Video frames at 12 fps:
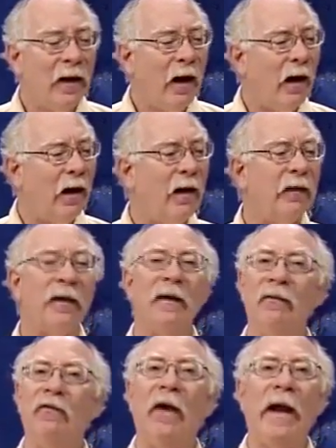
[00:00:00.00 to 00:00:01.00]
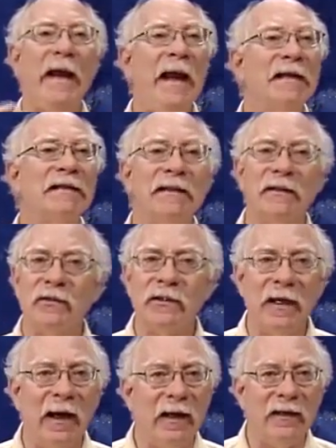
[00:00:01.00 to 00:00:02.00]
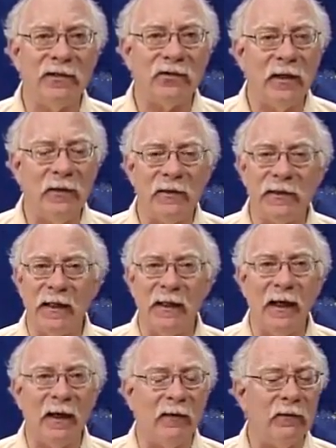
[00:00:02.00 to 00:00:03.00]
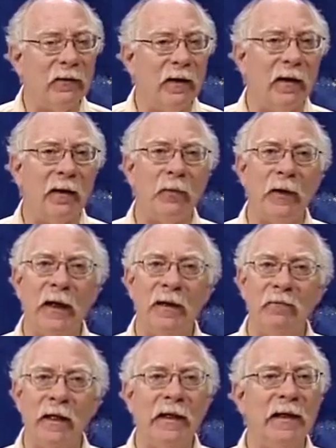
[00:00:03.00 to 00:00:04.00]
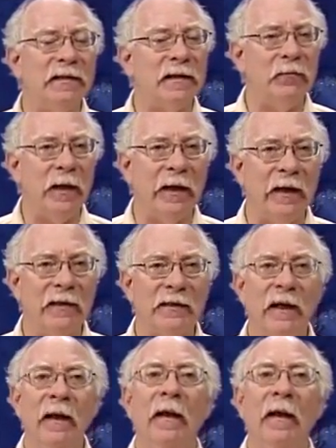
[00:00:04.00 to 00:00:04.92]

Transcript: Uh, the finances industry was in there, uh, putting in millions and millions.